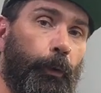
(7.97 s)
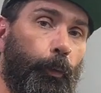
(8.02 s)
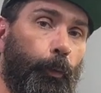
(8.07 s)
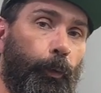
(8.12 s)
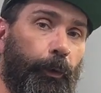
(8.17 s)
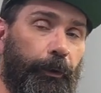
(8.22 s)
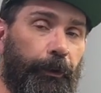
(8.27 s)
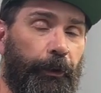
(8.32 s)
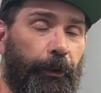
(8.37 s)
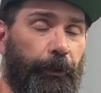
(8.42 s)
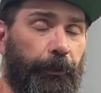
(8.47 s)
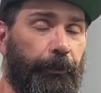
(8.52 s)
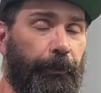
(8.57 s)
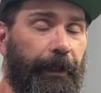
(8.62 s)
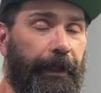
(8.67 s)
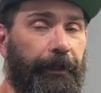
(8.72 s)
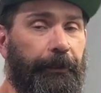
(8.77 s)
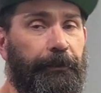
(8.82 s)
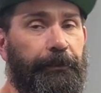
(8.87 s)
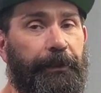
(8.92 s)
We're all
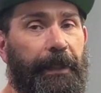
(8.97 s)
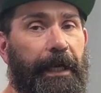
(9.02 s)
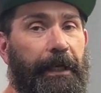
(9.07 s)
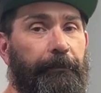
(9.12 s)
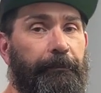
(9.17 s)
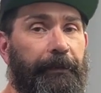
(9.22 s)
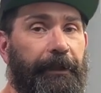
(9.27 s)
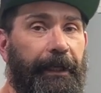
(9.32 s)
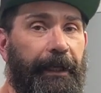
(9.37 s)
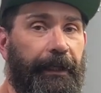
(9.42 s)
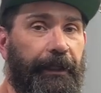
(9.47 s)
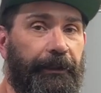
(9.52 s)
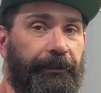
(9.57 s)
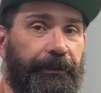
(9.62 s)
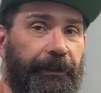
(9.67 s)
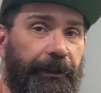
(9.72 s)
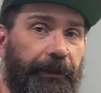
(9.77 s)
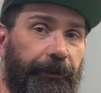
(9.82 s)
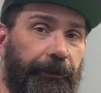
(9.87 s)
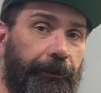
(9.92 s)
Crackerjack Mechanics
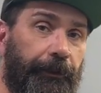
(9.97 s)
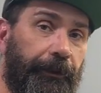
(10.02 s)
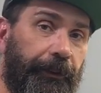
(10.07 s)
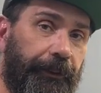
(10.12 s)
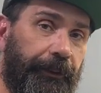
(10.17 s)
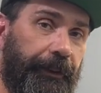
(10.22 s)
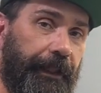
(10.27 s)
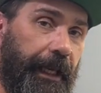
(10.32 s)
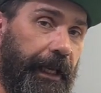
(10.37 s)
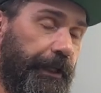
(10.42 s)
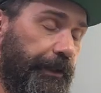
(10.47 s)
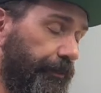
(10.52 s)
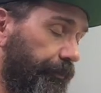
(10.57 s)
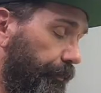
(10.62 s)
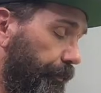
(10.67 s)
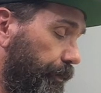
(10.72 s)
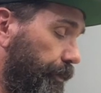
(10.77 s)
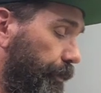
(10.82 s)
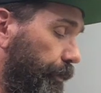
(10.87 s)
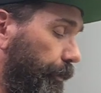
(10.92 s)
here. Thanks
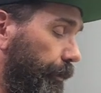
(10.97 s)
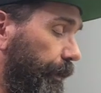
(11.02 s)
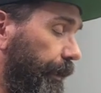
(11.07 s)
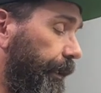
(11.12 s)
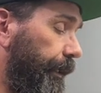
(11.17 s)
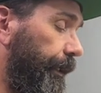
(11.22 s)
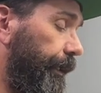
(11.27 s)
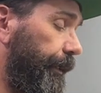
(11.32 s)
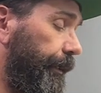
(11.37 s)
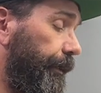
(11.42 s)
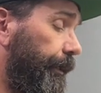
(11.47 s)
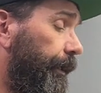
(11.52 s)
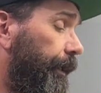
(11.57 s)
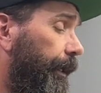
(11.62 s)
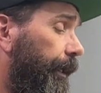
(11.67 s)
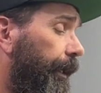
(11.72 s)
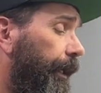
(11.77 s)
for tuning in.